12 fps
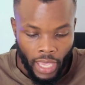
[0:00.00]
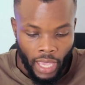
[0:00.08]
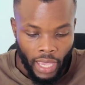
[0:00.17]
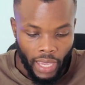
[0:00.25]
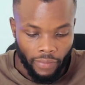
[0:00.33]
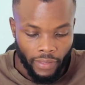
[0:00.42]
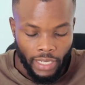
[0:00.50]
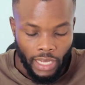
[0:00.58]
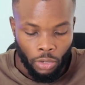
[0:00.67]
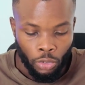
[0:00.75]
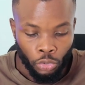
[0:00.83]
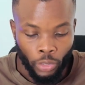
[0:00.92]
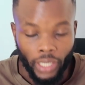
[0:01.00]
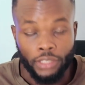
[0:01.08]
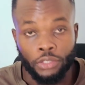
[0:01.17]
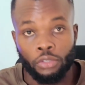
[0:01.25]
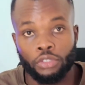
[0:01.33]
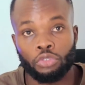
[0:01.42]
And then now you can
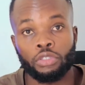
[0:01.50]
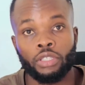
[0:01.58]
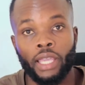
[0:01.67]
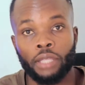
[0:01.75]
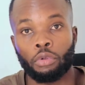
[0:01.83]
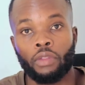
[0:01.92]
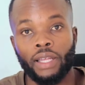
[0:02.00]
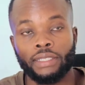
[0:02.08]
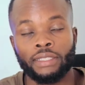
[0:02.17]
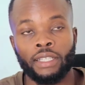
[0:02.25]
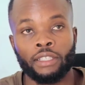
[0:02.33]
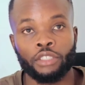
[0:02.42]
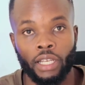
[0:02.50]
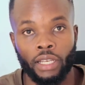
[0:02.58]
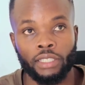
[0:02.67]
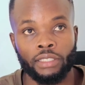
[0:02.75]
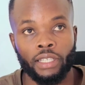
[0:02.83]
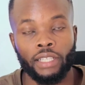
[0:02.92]
choose to schedule that
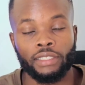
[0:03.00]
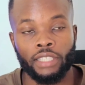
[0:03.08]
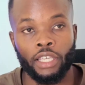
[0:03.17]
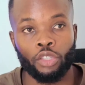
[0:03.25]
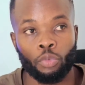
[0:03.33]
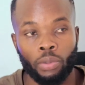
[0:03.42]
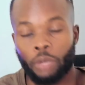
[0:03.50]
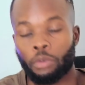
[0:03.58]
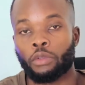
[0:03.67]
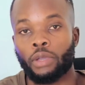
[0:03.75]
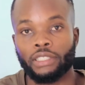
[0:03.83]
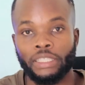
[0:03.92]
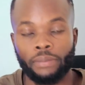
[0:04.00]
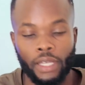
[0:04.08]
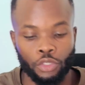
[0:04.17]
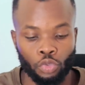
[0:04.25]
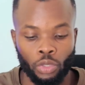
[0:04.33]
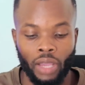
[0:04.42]
challenge. Let's say you plan with your team
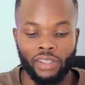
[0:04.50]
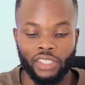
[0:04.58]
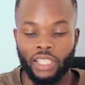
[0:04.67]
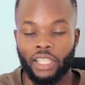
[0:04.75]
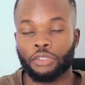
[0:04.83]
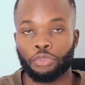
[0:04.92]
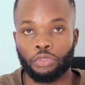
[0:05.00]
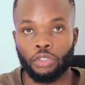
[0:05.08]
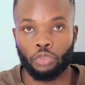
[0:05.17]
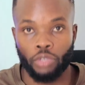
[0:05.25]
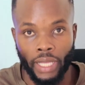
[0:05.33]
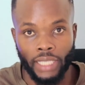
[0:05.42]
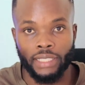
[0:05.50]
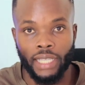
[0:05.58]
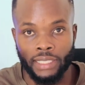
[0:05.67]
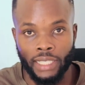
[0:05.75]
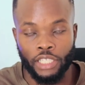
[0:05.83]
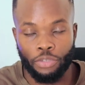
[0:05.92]
that you will have a challenge tonight
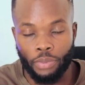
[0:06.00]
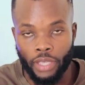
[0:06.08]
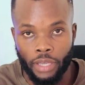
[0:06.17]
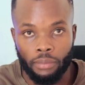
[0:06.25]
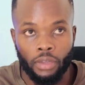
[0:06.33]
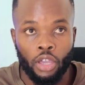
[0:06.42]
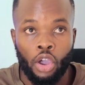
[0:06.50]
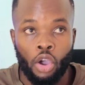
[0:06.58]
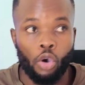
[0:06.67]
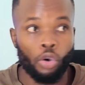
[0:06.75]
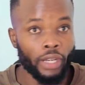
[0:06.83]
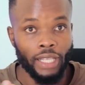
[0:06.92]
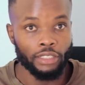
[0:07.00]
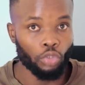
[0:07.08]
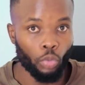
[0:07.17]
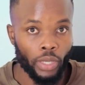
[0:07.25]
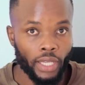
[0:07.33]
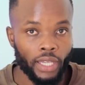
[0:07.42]
at 8 p.m. or next
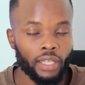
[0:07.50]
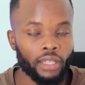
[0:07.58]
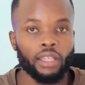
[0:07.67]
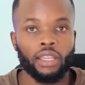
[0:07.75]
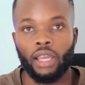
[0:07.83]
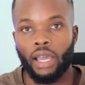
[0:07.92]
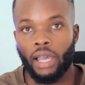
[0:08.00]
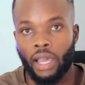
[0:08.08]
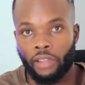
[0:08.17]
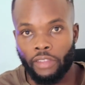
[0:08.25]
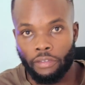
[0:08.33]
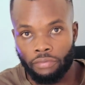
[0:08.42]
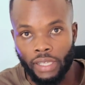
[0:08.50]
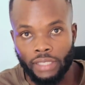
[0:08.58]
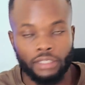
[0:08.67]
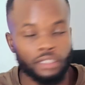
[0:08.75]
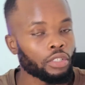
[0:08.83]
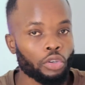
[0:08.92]
week, the
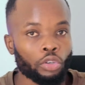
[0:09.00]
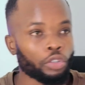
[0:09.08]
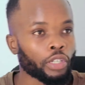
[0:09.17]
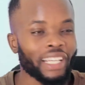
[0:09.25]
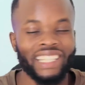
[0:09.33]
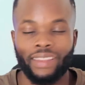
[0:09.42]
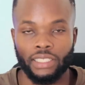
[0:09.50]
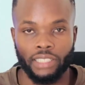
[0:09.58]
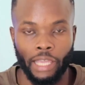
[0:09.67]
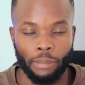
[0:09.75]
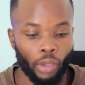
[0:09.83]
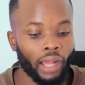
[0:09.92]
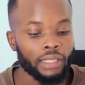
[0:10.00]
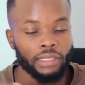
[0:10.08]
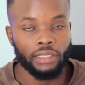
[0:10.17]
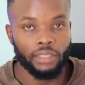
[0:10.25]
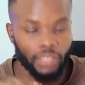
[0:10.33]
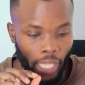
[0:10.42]
1st, or any other time. You can
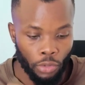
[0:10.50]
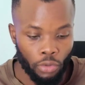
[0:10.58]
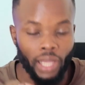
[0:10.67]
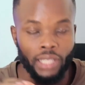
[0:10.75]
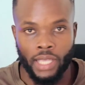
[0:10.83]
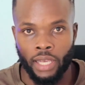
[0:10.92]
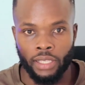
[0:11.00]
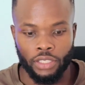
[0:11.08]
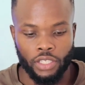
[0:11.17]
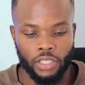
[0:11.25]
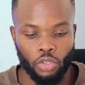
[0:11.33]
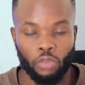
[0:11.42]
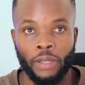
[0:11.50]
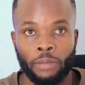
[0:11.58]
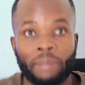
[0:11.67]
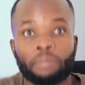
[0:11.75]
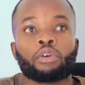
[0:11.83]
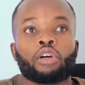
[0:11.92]
schedule a challenge so that
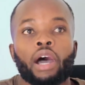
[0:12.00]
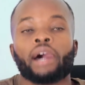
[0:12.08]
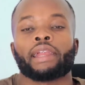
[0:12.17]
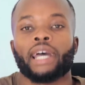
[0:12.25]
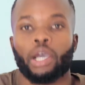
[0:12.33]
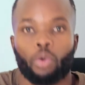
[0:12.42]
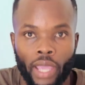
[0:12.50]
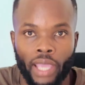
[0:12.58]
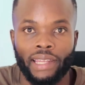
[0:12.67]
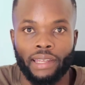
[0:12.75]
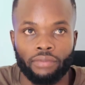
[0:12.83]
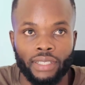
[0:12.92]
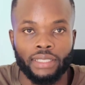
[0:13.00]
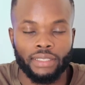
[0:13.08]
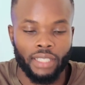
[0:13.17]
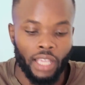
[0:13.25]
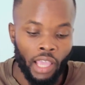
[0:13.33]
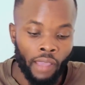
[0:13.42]
people are aware in advance
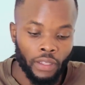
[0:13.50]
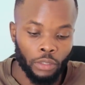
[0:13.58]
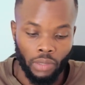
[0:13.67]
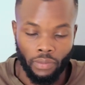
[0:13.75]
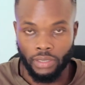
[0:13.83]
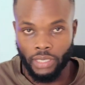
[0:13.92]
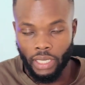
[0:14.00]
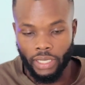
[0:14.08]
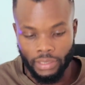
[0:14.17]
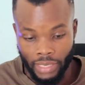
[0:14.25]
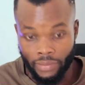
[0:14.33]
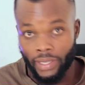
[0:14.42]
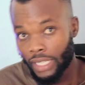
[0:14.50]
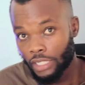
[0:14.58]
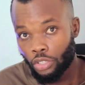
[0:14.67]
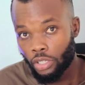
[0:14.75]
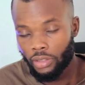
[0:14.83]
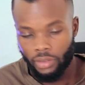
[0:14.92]
that you have a challenge. And they can
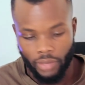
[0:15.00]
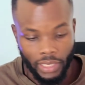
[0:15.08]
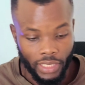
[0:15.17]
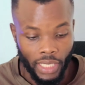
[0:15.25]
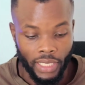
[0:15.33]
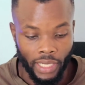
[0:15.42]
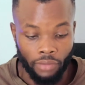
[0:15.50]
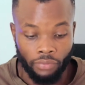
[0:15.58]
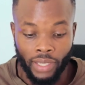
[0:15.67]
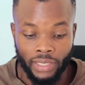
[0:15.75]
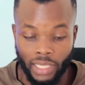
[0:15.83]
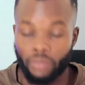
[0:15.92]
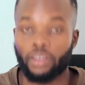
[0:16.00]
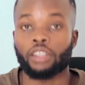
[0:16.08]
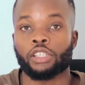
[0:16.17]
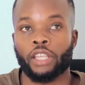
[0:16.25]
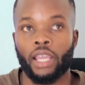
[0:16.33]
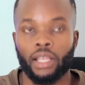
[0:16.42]
join that challenge in advance and even
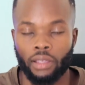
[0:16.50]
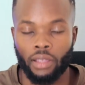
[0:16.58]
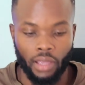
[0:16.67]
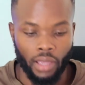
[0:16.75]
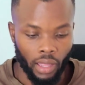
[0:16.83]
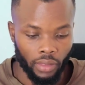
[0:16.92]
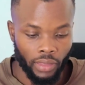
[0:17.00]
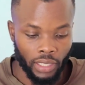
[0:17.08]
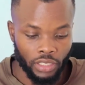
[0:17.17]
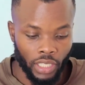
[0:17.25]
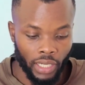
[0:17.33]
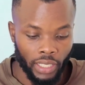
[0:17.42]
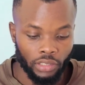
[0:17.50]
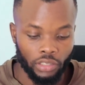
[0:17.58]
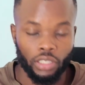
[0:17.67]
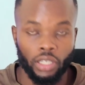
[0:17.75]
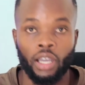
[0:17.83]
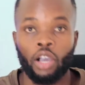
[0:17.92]
share that
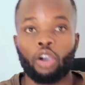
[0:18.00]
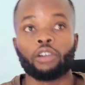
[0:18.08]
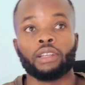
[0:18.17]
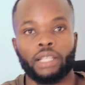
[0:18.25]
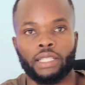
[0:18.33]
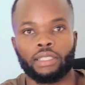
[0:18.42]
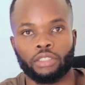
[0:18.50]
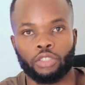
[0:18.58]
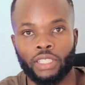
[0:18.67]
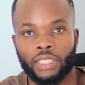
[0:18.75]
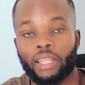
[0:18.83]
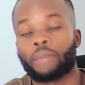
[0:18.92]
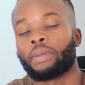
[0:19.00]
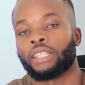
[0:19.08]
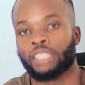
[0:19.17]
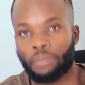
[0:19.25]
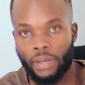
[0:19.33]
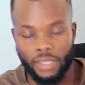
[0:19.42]
challenge online so that other
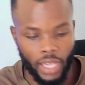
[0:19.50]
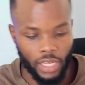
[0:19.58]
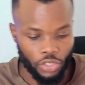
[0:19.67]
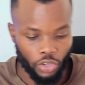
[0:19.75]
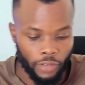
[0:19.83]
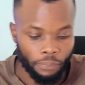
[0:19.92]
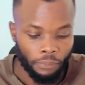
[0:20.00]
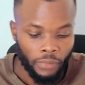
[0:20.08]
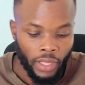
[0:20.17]
participants can join.